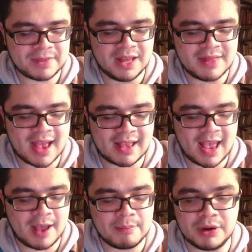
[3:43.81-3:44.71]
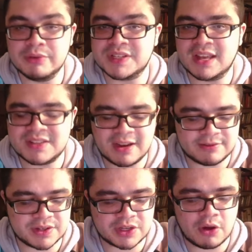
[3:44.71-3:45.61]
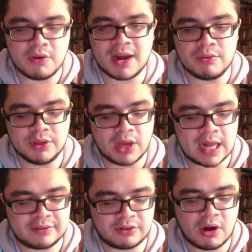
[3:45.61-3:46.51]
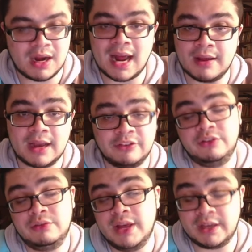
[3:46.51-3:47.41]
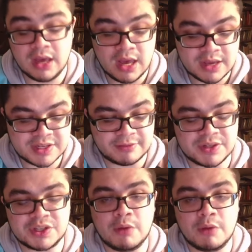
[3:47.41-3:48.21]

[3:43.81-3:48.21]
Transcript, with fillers: in that game, but it was against San Francisco, who had a really hot start, and I actually do like San Francisco.